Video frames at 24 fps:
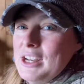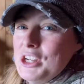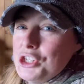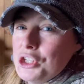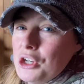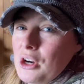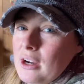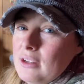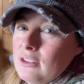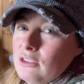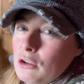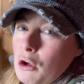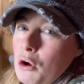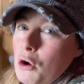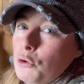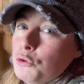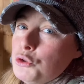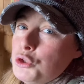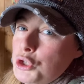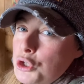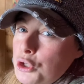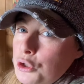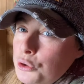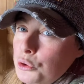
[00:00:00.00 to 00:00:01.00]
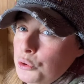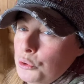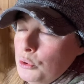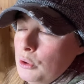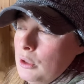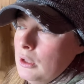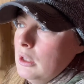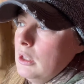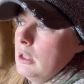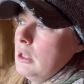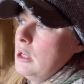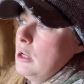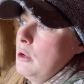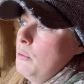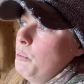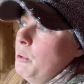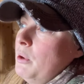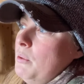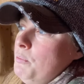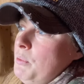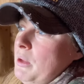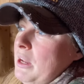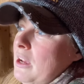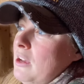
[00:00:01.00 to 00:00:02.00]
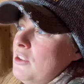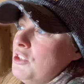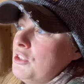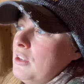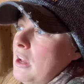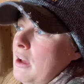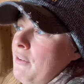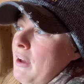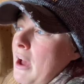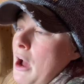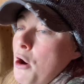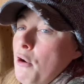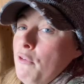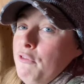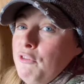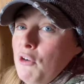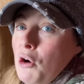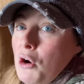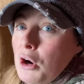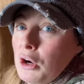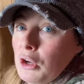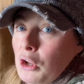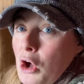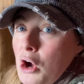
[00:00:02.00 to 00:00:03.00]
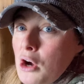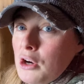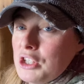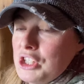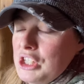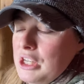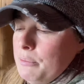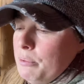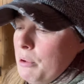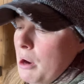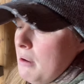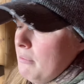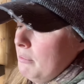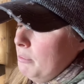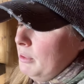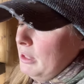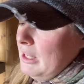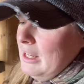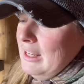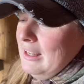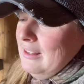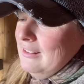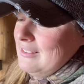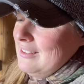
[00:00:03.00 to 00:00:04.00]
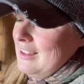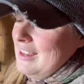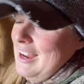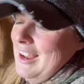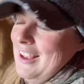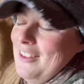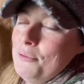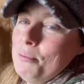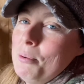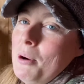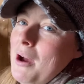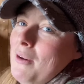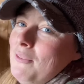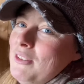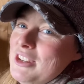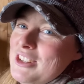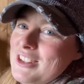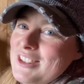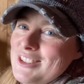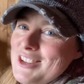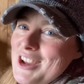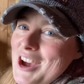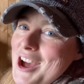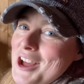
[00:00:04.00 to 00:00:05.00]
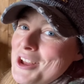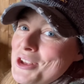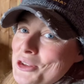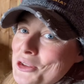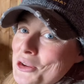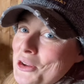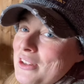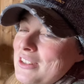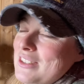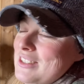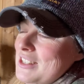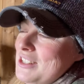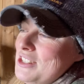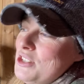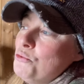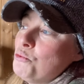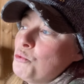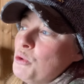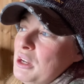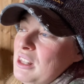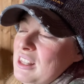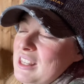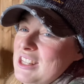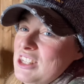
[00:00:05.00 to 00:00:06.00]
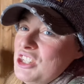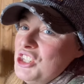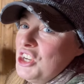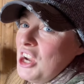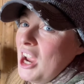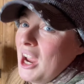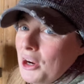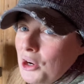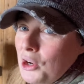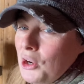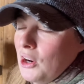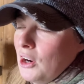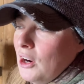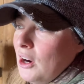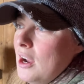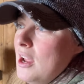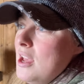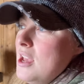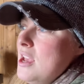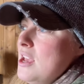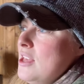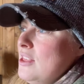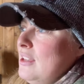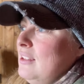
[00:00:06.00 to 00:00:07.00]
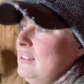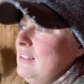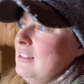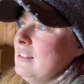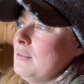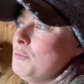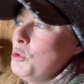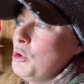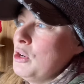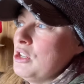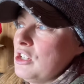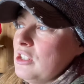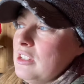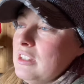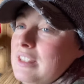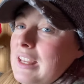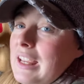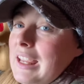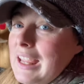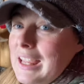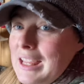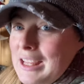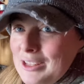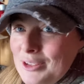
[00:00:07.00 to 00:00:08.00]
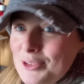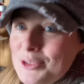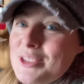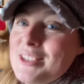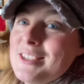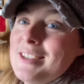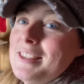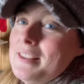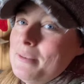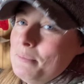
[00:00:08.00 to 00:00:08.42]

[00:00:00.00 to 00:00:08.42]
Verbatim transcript: sure I saw two but because of how far along she probably is, like it's probably just not good to really check her. This is more just to get used to the